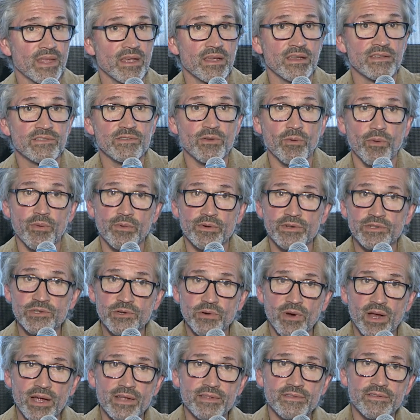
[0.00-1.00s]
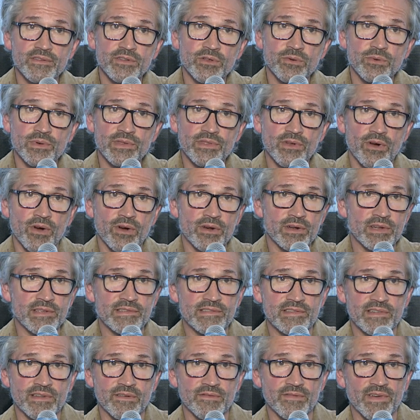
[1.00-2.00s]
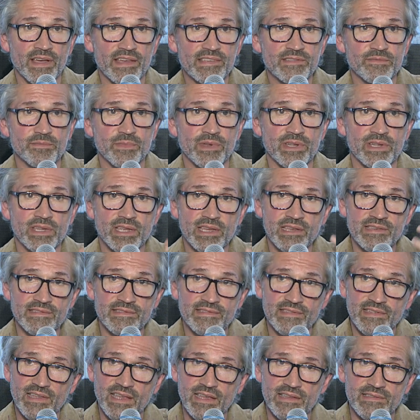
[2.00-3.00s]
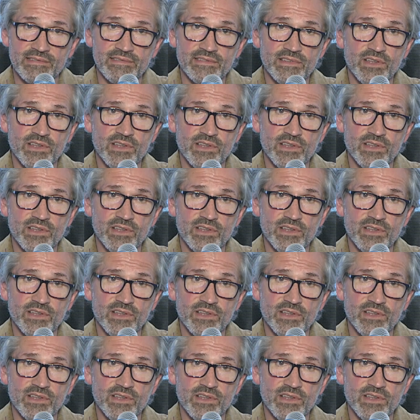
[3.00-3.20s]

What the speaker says: So what we're trying to do with art as an investment is